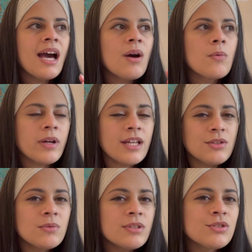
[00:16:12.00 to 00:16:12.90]
What I
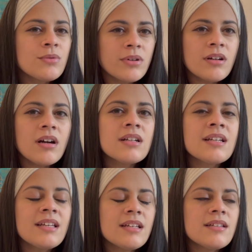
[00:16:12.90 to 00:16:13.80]
do want to work on
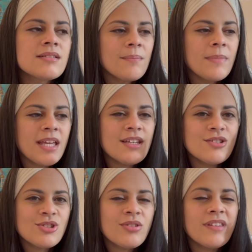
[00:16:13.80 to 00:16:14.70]
is making
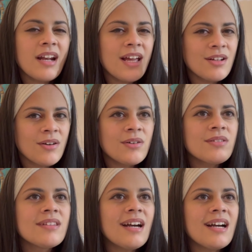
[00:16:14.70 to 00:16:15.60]
sure that I
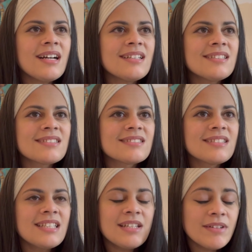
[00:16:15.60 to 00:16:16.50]
know that
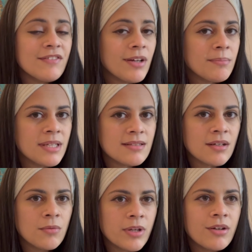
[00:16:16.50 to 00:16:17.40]
even if I miss
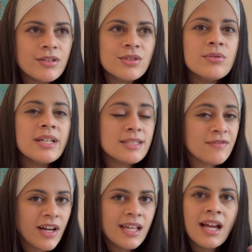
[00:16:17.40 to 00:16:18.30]
a week or two, it's
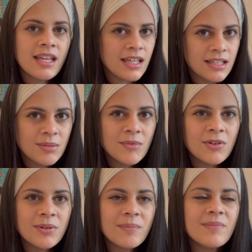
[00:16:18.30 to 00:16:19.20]
fine. I can keep
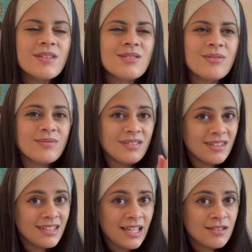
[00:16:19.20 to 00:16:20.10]
going. So
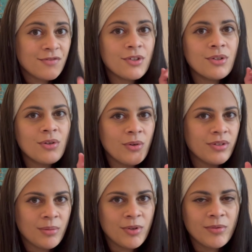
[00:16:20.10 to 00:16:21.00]
that's for goal
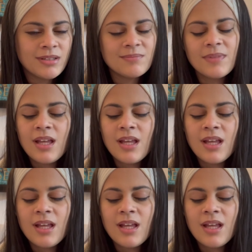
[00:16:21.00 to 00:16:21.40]
number one.